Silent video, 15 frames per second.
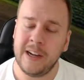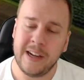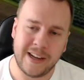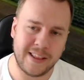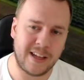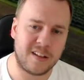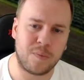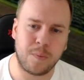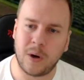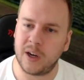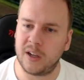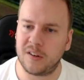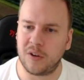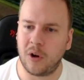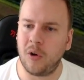And that's why
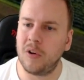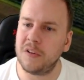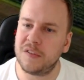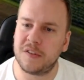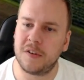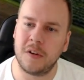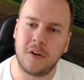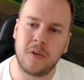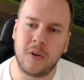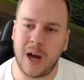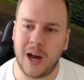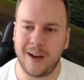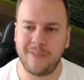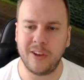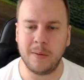it's also
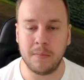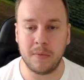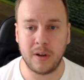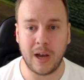having,